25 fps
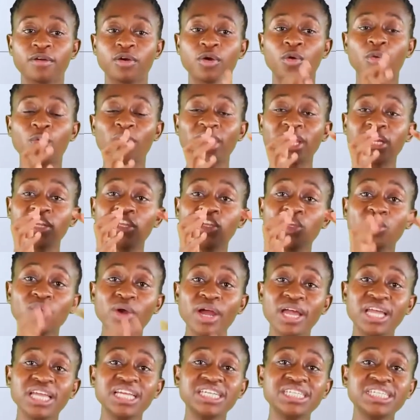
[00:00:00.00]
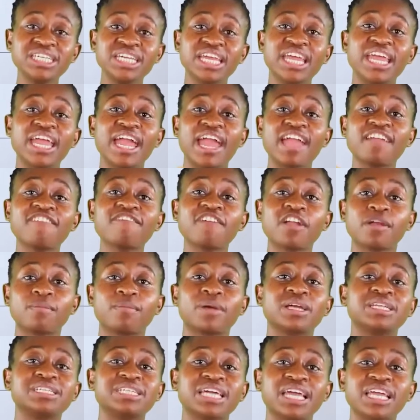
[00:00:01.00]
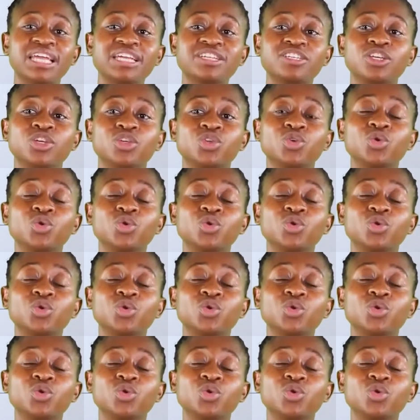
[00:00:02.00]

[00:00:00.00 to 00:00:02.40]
When you are eating a high fiber diet,